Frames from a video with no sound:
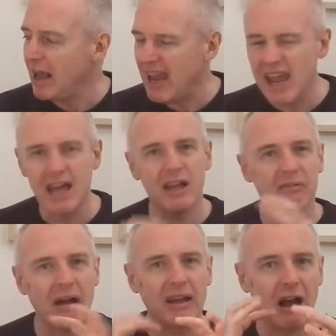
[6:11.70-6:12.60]

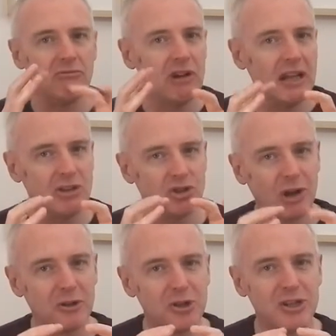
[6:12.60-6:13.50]
Here, I really
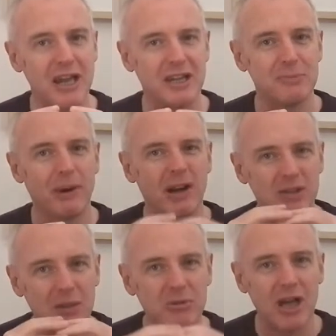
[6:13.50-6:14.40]
struggle to take it apart.
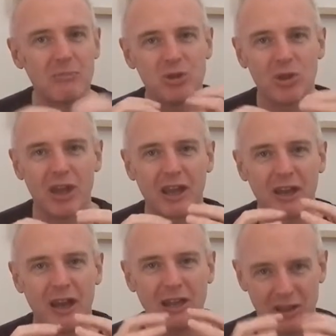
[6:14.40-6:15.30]
Sometimes you
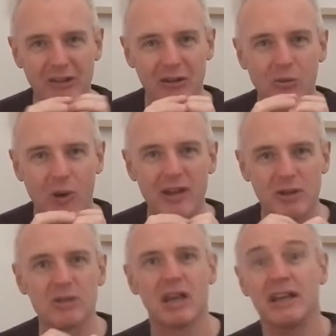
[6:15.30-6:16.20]
think, there are
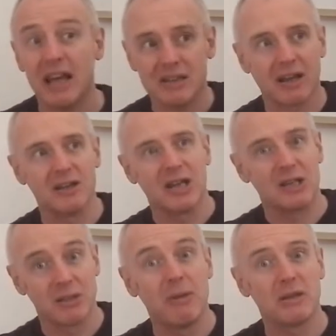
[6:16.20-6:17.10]
wines you can say, yes, I can
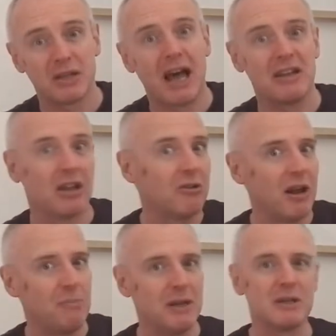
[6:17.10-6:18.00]
taste the muscat, the
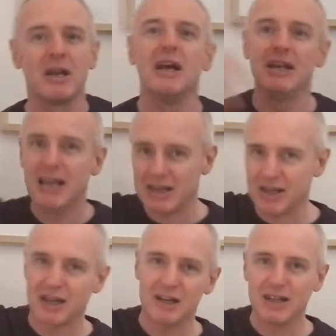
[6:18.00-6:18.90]
grapiness. Yes,
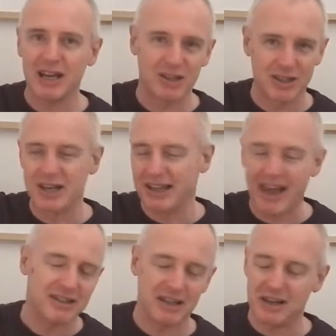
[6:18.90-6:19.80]
I can taste the
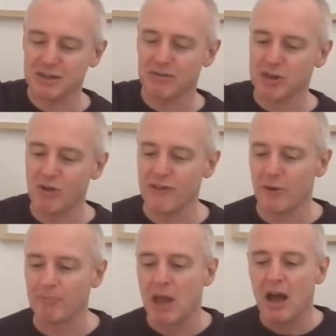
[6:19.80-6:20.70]
cassiness of
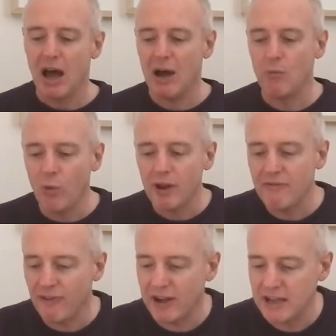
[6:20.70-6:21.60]
Sauvignon. What I
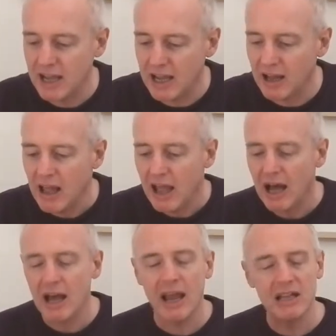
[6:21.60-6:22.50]
find here,
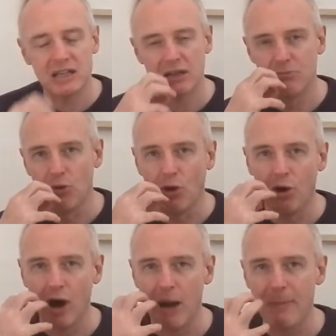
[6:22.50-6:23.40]
it's
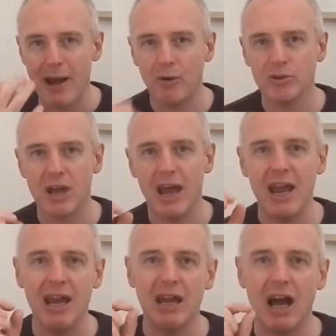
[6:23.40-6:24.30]
more about
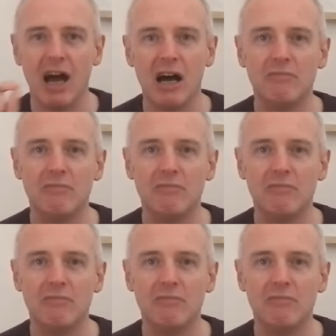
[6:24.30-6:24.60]
a